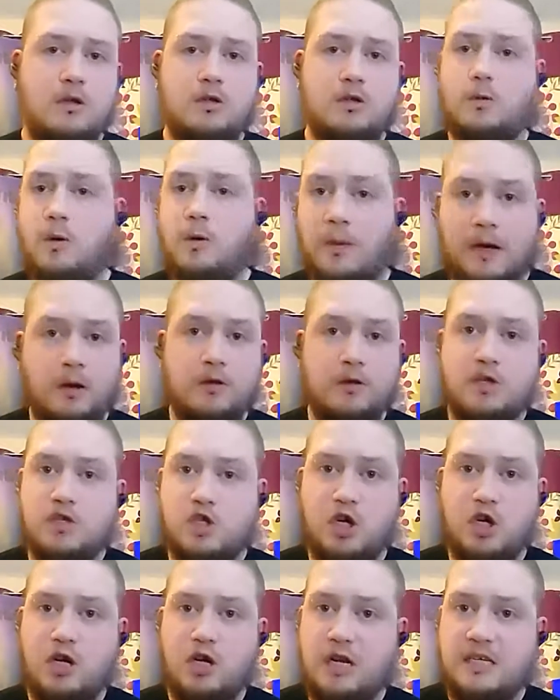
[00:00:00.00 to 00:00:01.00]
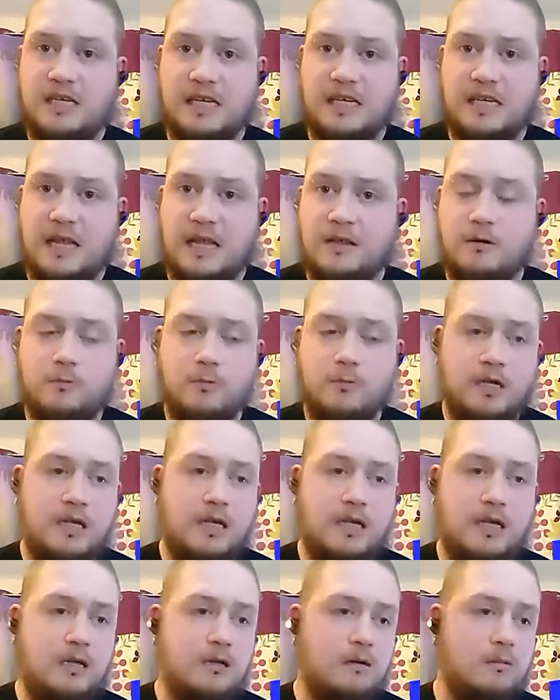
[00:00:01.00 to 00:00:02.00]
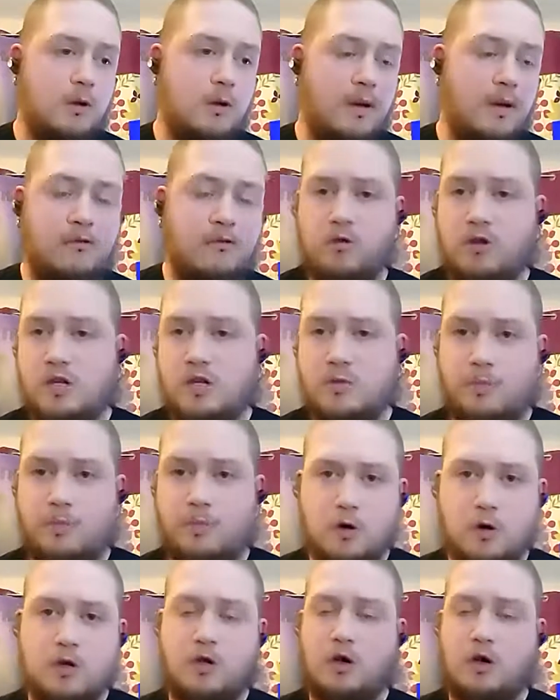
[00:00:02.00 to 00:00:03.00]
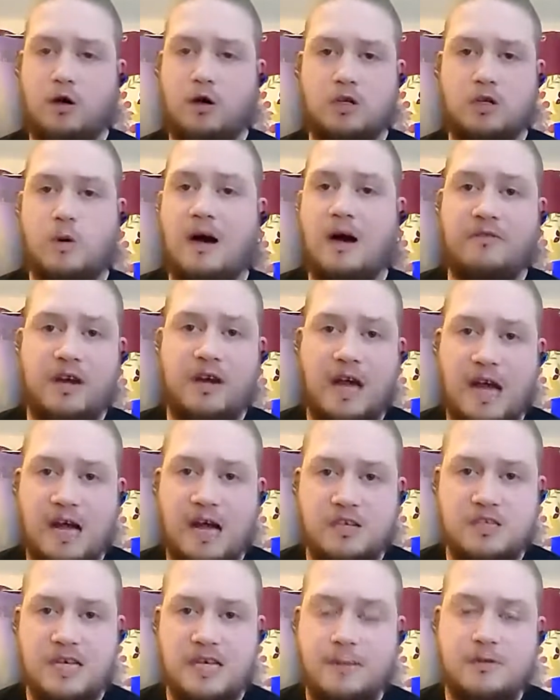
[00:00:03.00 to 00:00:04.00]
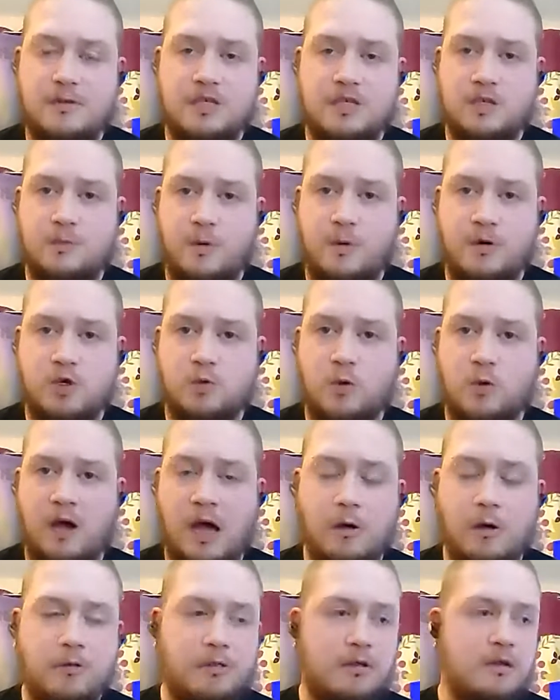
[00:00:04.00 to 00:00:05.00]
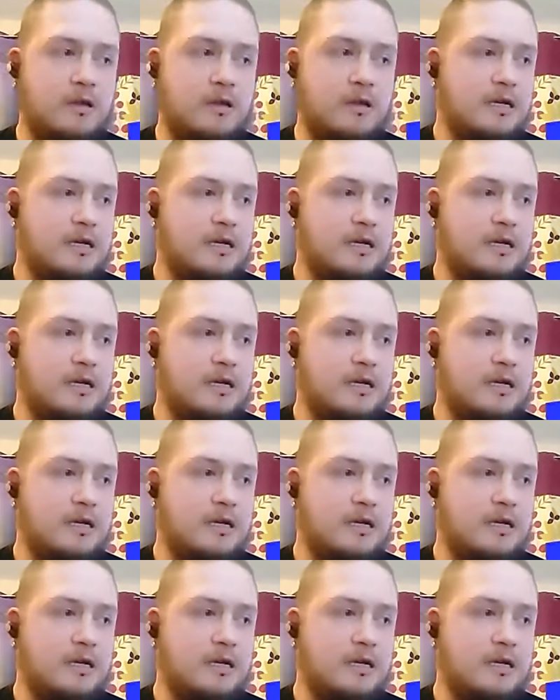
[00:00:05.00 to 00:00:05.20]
So we went on this journey together. We we went through this book called 12 and a half steps to spiritual health.